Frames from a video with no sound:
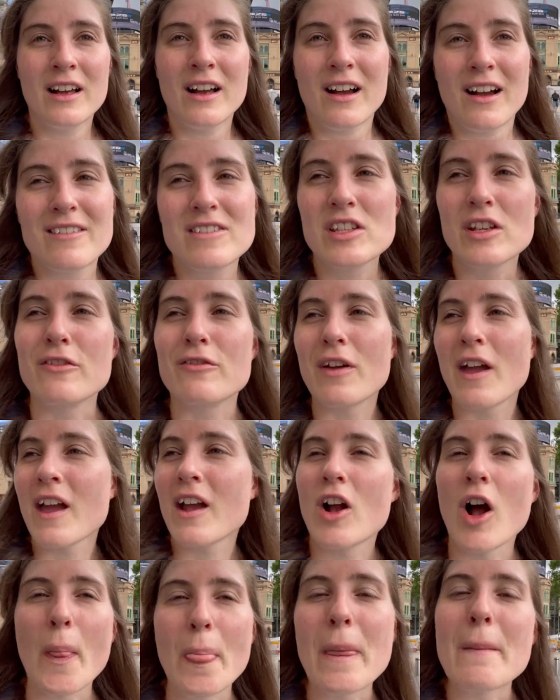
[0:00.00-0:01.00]
sort of
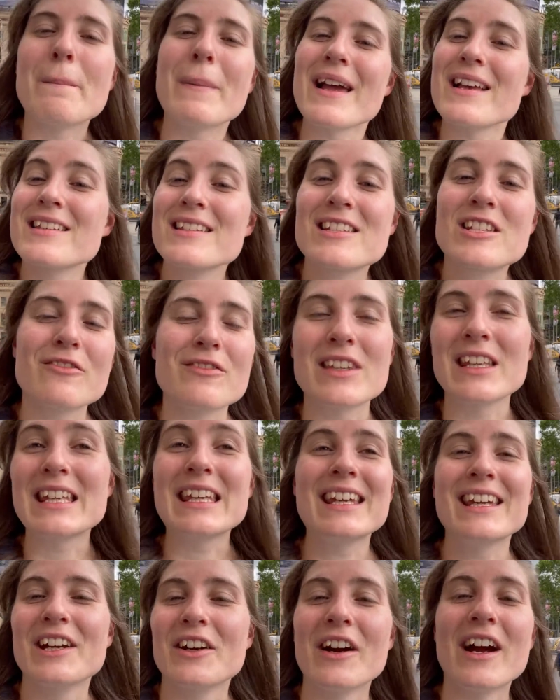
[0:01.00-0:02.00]
got the best of the
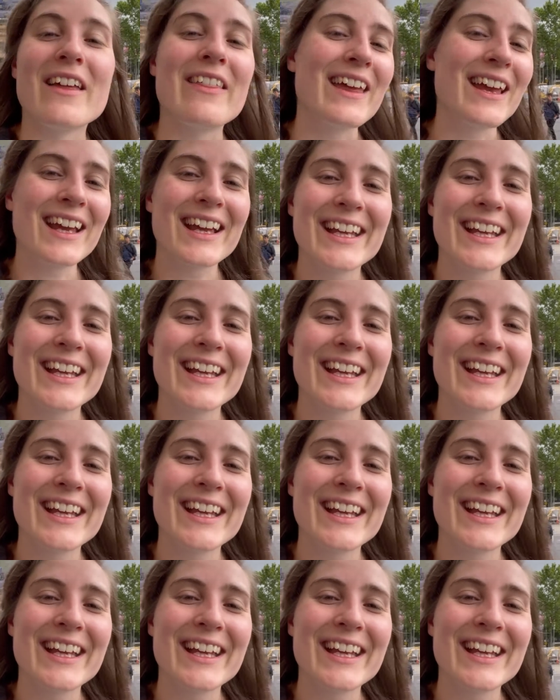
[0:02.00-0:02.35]
year, I think.